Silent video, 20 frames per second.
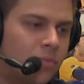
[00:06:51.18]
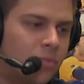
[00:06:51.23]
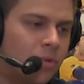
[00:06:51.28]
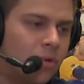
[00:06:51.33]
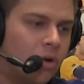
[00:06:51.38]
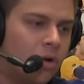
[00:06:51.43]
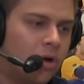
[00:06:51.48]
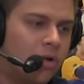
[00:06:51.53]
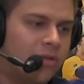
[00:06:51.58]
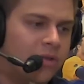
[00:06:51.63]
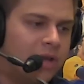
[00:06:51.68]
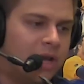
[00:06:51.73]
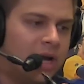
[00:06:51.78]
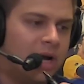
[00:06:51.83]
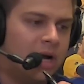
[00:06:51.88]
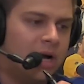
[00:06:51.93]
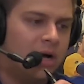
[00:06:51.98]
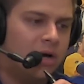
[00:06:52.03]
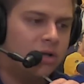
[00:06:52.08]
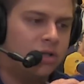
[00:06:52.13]

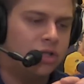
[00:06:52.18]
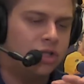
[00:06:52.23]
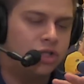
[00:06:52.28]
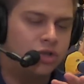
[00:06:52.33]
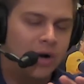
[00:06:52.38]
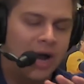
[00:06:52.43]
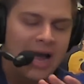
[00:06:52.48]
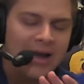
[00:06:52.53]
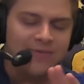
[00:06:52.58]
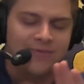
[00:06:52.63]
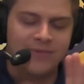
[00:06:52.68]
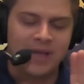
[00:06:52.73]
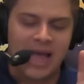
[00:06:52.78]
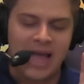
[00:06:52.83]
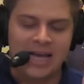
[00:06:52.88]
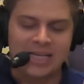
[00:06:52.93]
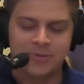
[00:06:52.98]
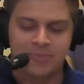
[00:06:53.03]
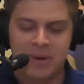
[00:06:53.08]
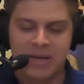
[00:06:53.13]
the draft
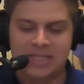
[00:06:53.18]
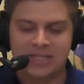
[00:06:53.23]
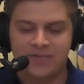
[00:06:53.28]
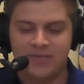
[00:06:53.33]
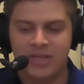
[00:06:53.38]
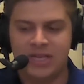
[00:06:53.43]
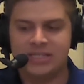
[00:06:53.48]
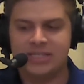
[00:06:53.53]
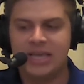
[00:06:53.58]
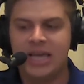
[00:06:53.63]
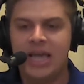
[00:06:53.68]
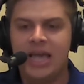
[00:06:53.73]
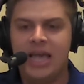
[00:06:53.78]
aspect of this.